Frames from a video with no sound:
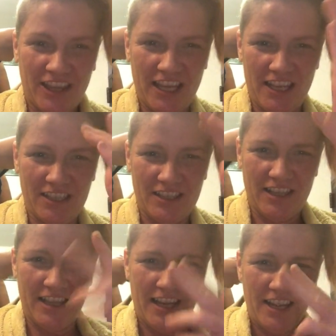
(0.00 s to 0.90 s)
this,
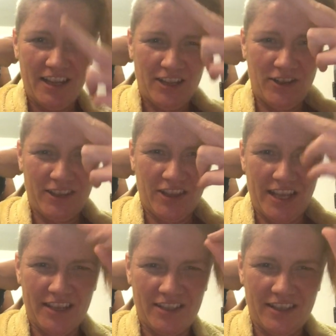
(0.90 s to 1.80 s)
and they go like
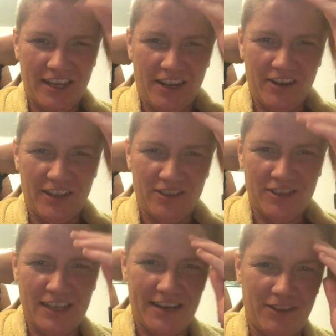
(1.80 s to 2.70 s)
this, and then they cut on the other
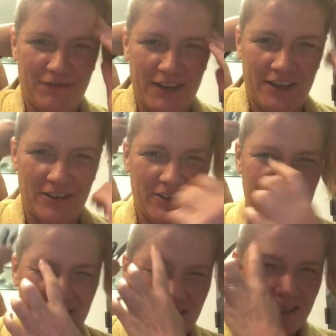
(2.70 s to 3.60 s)
side of their
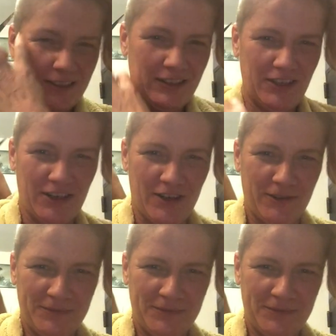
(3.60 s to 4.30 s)
fingers. You know.